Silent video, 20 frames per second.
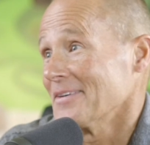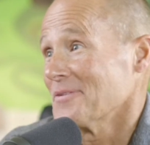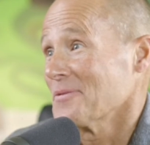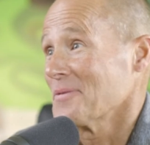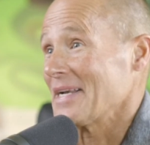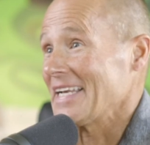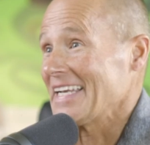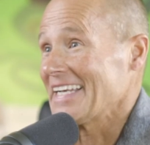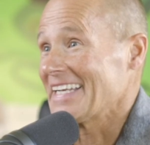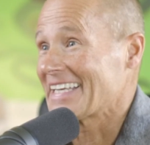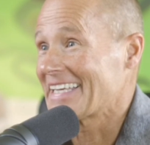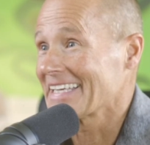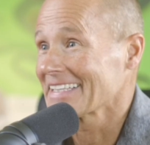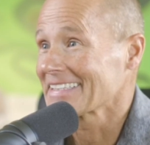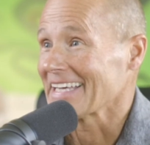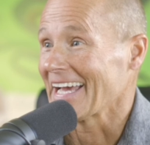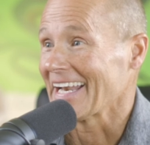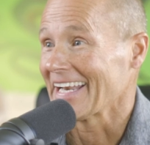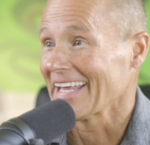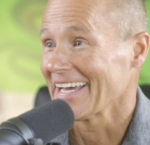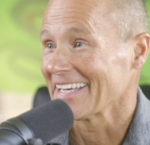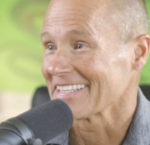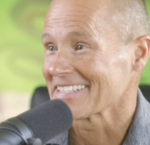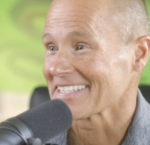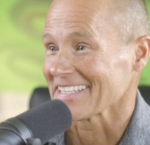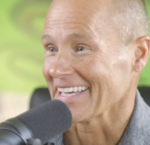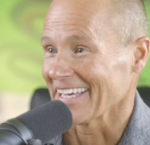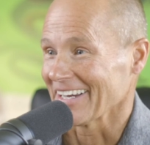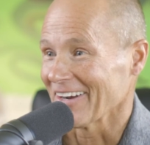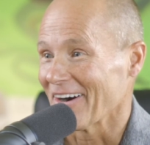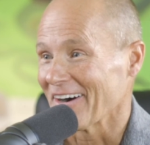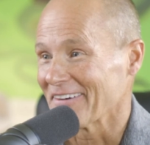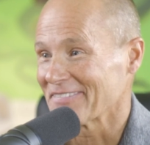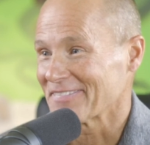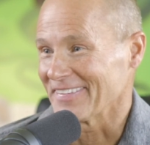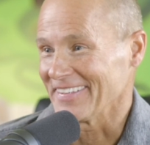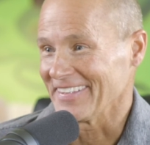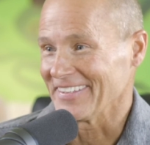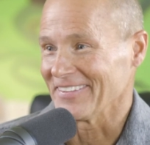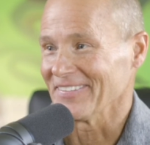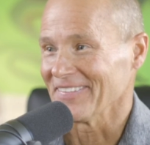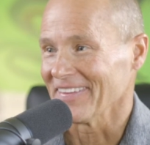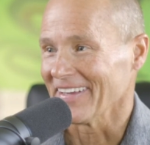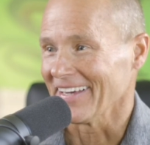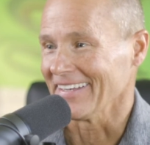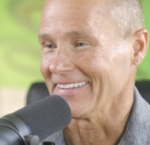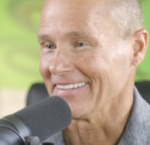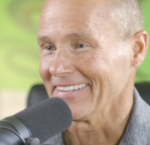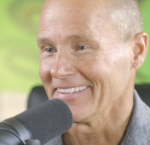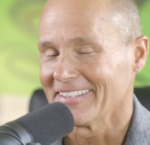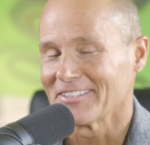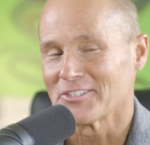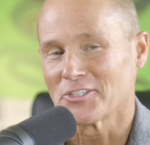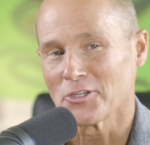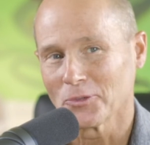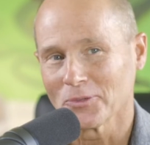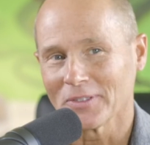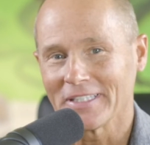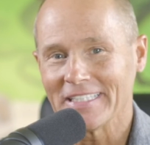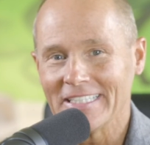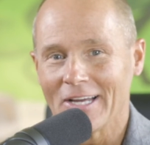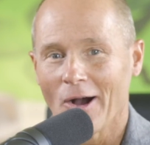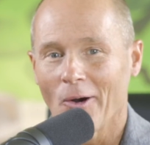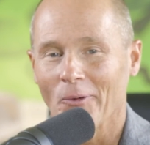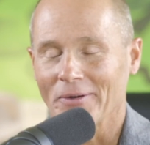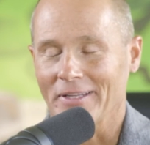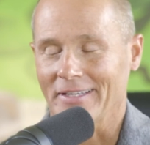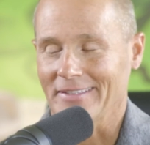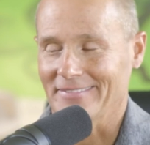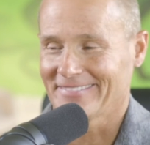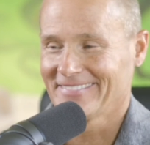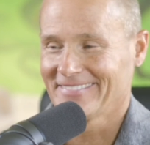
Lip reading: We need to get that headset off of you then. Duly noted.